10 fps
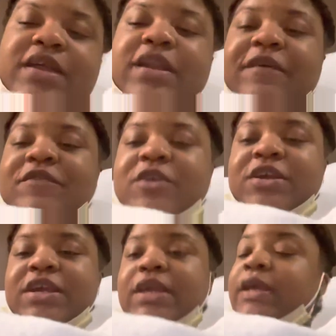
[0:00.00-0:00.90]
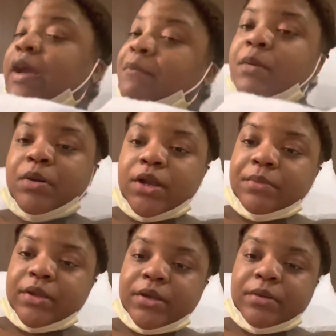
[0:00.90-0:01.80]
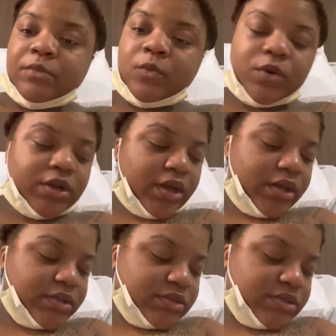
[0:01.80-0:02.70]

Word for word: And after you eat, I'm up up here and whatnot.